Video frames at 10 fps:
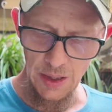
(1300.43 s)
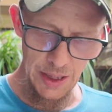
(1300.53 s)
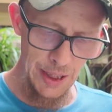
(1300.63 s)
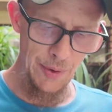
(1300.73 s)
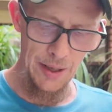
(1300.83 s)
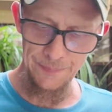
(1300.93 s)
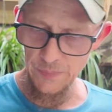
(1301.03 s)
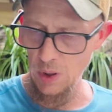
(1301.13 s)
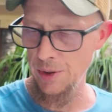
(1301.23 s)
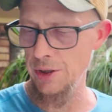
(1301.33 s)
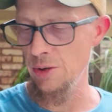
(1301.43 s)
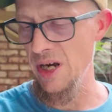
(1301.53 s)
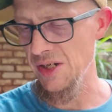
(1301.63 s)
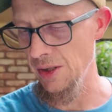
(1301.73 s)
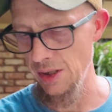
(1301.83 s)
Anyway, what we're going to do
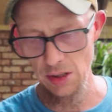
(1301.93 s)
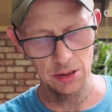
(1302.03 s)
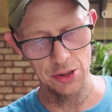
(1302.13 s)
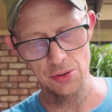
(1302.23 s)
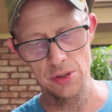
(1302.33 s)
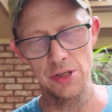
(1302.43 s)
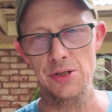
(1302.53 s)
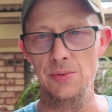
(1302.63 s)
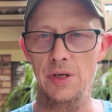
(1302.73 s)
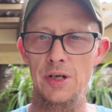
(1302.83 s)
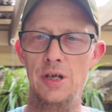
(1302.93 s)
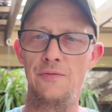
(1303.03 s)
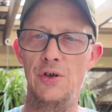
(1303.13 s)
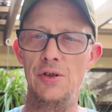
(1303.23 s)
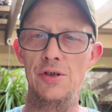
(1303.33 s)
basically, the long and short is we're going to
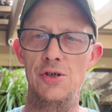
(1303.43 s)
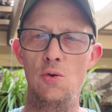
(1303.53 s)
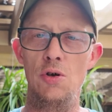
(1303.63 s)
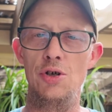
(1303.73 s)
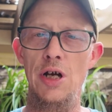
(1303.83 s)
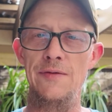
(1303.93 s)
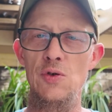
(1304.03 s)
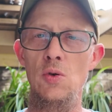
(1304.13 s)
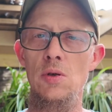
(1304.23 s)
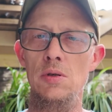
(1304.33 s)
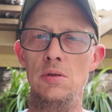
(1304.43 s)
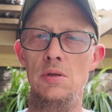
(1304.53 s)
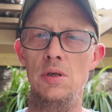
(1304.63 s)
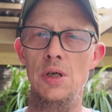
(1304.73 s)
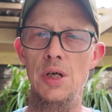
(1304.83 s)
convert this quarter drive tool
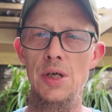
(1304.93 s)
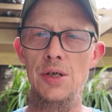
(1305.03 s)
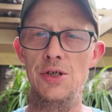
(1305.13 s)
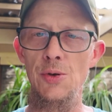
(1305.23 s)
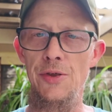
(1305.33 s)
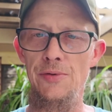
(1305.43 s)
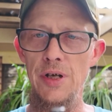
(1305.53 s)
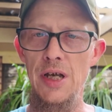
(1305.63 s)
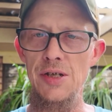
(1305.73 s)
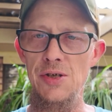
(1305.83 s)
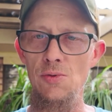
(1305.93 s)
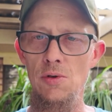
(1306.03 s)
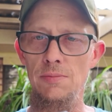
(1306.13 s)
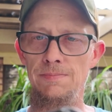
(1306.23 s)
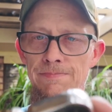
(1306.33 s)
to a 3/8
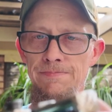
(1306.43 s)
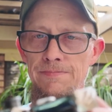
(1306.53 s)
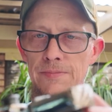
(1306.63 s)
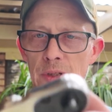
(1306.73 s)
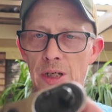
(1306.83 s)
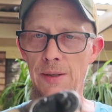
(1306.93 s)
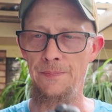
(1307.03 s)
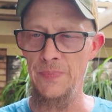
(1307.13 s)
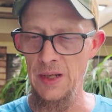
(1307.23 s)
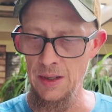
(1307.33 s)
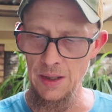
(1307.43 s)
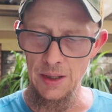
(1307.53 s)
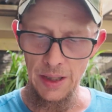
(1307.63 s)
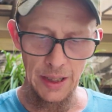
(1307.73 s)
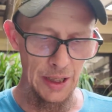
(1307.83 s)
tool. Okay,
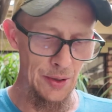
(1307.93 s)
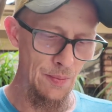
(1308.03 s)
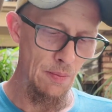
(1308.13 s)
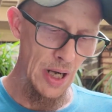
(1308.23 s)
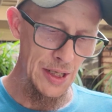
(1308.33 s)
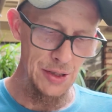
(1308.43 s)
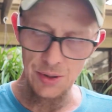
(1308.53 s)
and mind